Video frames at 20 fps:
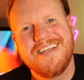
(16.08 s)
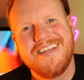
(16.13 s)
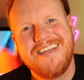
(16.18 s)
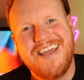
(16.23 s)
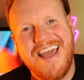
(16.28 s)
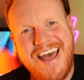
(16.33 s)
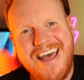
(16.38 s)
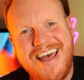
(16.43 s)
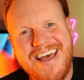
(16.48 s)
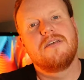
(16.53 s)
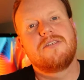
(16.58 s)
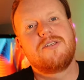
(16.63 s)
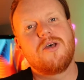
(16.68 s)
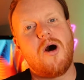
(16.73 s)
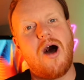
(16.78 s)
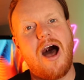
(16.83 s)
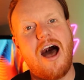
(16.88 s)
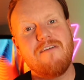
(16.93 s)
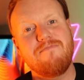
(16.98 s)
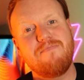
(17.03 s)
Yeah?
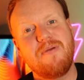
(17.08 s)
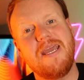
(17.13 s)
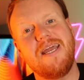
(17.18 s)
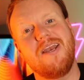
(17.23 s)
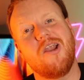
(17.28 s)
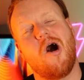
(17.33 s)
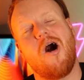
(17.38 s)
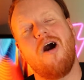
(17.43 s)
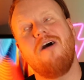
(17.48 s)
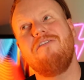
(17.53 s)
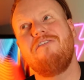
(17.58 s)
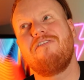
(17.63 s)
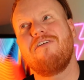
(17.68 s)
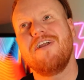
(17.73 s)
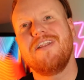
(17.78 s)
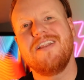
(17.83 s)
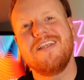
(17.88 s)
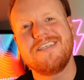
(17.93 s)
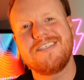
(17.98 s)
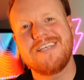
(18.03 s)
So I've been
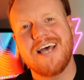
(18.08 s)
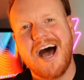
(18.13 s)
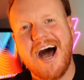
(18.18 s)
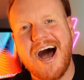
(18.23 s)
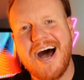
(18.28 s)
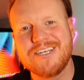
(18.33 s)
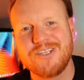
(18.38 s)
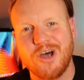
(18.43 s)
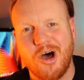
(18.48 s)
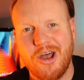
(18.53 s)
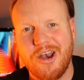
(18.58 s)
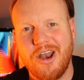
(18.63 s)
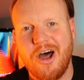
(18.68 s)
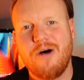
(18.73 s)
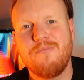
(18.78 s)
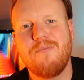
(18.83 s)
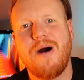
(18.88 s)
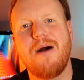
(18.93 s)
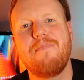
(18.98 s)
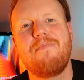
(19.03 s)
offering this add-on
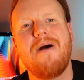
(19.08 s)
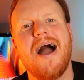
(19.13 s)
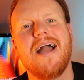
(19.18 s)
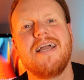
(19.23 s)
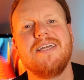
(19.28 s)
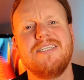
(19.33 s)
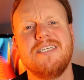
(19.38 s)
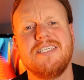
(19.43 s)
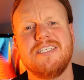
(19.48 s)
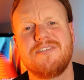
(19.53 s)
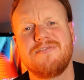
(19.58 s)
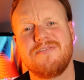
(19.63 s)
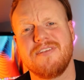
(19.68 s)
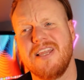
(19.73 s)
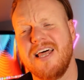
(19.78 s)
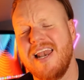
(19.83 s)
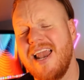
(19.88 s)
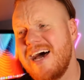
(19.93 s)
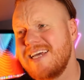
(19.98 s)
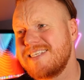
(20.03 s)
on my packages for
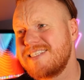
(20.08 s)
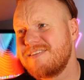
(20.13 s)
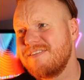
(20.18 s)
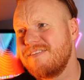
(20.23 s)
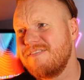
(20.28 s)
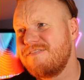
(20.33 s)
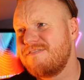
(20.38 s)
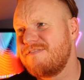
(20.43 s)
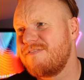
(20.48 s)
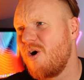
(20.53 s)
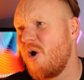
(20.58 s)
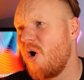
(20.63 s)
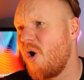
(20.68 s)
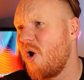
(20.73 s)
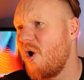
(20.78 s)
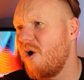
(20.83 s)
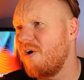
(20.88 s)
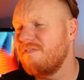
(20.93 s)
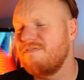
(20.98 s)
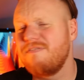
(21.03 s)
the last
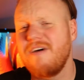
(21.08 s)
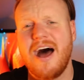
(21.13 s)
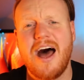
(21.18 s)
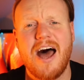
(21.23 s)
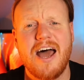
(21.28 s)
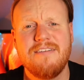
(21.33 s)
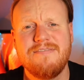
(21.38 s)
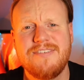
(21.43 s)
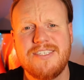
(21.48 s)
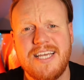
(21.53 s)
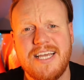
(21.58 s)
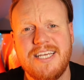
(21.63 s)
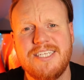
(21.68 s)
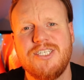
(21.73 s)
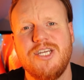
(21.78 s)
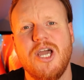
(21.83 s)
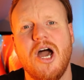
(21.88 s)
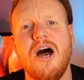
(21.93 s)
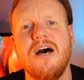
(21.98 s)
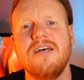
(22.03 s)
4, 5,
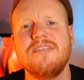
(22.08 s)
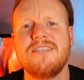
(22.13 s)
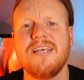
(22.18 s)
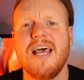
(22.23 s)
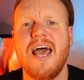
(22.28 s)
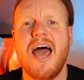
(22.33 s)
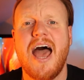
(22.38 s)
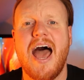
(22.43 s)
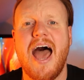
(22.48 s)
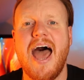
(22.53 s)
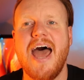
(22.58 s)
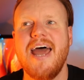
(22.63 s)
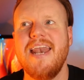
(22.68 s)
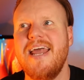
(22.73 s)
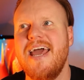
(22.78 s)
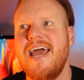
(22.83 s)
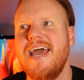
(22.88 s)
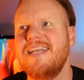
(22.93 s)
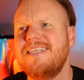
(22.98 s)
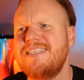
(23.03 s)
6 years, and
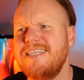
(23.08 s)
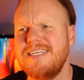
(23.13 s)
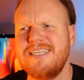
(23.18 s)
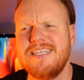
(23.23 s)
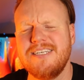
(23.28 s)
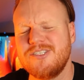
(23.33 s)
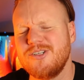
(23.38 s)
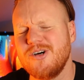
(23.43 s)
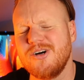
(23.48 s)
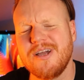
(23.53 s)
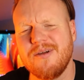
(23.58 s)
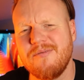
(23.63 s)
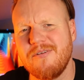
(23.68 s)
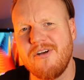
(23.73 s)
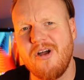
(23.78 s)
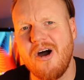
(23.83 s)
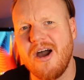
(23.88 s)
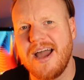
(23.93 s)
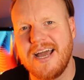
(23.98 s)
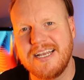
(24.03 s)
it didn't, don't get me
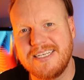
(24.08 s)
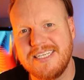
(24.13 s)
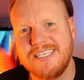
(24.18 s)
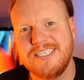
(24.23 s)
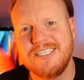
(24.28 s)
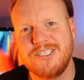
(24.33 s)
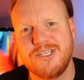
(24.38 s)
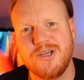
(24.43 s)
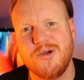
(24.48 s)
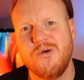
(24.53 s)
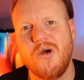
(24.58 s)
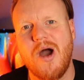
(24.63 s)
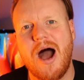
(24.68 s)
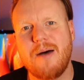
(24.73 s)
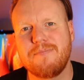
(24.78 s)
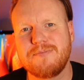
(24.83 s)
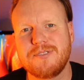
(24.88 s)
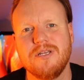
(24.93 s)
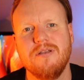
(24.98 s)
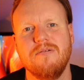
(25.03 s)
wrong, I didn't do
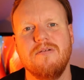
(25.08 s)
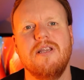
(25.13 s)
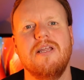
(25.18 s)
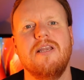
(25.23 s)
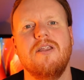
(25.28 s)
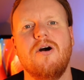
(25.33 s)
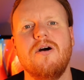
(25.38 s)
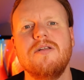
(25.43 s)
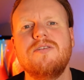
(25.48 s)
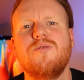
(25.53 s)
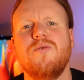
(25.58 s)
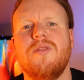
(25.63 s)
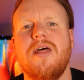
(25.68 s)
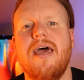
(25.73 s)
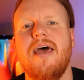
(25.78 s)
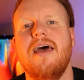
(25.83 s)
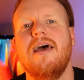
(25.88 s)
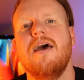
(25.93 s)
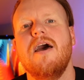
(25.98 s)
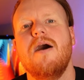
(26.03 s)
absolutely loads with
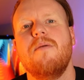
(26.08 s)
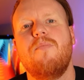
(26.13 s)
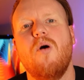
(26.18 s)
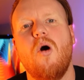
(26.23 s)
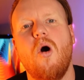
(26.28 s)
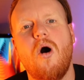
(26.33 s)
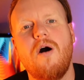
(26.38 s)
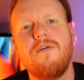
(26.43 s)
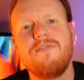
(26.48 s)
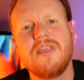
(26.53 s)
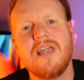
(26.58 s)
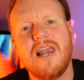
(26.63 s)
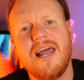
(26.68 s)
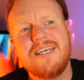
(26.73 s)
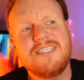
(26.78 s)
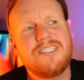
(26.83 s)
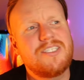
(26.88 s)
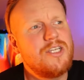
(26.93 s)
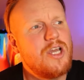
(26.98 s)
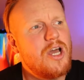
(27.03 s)
it, but over the
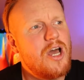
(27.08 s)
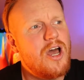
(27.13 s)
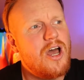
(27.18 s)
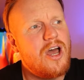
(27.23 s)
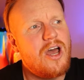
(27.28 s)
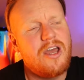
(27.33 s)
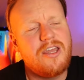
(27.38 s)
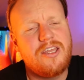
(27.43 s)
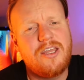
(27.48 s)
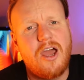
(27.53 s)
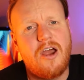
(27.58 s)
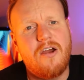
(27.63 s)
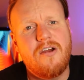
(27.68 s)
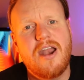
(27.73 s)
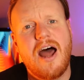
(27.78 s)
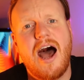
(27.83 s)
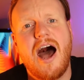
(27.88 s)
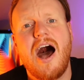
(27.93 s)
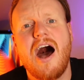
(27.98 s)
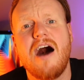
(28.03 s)
last year
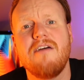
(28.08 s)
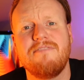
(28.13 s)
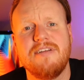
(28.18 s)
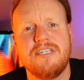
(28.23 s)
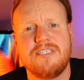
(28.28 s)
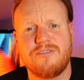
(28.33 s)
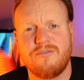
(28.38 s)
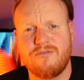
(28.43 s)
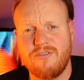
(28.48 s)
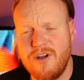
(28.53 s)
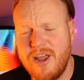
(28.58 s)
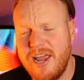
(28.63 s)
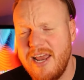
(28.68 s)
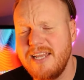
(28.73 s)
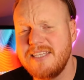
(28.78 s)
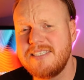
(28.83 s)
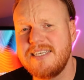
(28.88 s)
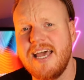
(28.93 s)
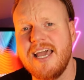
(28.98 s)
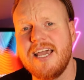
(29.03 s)
and a half, it's
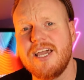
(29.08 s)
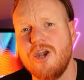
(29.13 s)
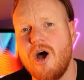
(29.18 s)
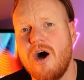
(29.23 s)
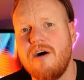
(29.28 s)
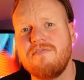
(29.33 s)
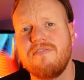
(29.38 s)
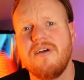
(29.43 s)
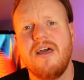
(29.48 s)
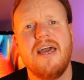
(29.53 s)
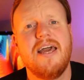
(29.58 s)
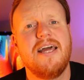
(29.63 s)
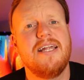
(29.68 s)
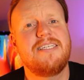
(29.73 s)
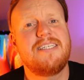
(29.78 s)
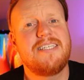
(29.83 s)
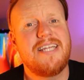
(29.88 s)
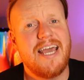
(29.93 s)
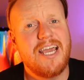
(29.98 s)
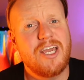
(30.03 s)
really taken off.
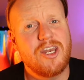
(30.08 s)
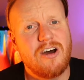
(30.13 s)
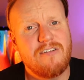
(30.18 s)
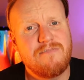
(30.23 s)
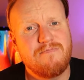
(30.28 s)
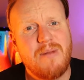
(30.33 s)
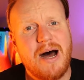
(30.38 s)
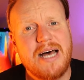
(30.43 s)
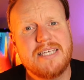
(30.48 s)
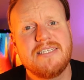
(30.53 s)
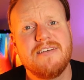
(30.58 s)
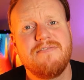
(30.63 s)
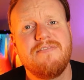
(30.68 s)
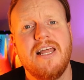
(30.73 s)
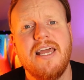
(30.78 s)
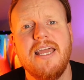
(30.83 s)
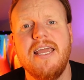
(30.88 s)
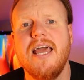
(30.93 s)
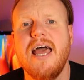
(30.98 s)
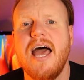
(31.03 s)
It's taken off
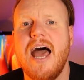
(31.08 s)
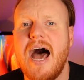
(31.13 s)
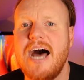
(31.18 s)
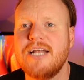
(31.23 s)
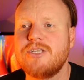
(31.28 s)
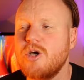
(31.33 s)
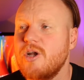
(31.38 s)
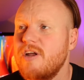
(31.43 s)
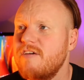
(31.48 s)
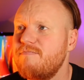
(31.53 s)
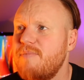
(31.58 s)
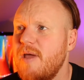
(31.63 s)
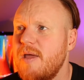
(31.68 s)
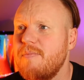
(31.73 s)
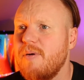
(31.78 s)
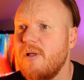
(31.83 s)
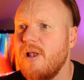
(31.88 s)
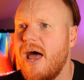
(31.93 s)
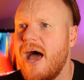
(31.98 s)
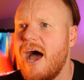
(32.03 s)
massively. I don't know if
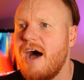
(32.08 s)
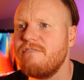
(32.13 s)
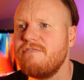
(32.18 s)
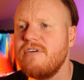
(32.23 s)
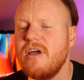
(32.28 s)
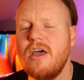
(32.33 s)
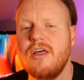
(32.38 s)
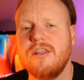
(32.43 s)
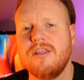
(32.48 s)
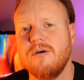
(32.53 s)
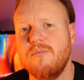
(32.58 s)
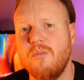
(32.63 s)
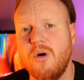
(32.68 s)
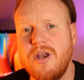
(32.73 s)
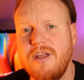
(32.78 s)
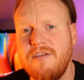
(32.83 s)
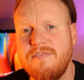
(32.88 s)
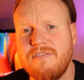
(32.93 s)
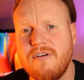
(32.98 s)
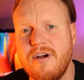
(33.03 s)
people have the
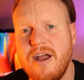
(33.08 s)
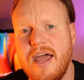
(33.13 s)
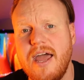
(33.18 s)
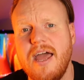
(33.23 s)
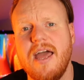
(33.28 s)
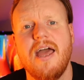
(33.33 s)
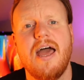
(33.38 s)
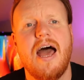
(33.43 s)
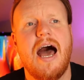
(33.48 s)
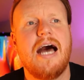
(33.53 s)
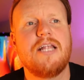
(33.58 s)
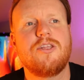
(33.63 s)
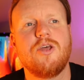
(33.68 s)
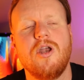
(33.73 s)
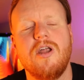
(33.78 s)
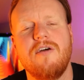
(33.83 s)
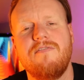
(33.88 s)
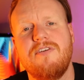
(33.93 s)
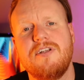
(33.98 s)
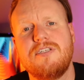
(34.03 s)
money for it. I
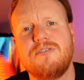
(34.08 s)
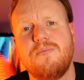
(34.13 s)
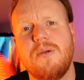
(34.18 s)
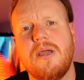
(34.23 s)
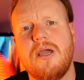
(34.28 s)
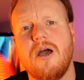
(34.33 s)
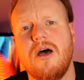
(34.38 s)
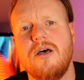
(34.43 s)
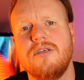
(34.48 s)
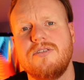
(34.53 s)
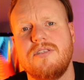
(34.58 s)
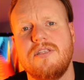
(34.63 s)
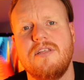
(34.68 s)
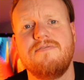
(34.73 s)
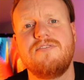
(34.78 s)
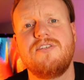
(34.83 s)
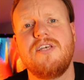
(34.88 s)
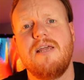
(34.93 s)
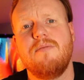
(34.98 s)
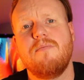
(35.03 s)
don't know if it's because
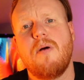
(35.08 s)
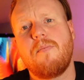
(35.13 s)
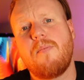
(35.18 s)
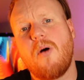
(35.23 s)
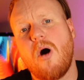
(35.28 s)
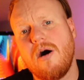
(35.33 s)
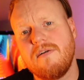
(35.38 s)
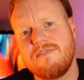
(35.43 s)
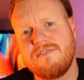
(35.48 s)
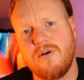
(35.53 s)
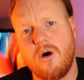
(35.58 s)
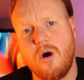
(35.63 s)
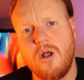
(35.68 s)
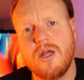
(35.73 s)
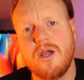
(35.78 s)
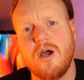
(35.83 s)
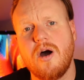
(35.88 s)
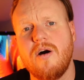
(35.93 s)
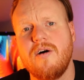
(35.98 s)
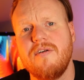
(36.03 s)
they've seen my
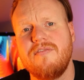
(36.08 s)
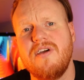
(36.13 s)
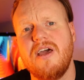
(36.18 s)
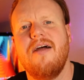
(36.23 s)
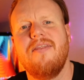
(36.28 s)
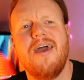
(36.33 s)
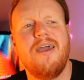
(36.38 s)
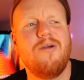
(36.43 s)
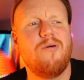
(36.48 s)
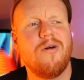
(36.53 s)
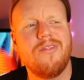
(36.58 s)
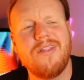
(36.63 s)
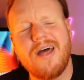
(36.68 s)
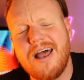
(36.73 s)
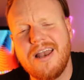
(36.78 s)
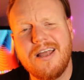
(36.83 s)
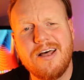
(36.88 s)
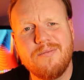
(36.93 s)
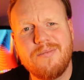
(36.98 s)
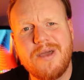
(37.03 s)
portfolio of it and they want
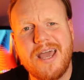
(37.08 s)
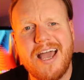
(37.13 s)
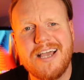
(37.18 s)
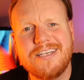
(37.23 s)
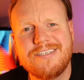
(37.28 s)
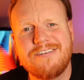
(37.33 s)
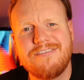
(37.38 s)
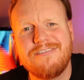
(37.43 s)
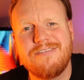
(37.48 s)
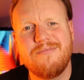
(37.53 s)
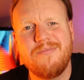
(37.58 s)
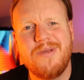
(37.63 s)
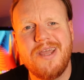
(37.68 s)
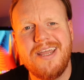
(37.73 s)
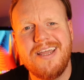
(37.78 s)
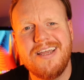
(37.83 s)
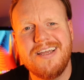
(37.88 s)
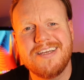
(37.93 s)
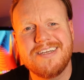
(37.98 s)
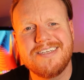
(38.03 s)
that little bit extra from
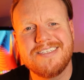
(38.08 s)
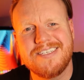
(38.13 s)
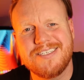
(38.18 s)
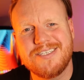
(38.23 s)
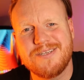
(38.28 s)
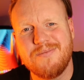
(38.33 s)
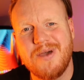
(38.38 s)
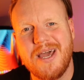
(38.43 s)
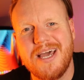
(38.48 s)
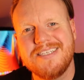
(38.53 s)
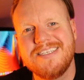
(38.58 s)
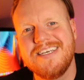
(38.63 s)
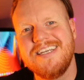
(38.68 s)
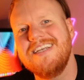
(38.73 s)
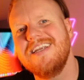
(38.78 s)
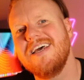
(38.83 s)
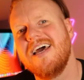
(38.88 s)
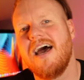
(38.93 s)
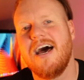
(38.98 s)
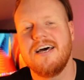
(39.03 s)
me because it's amazing.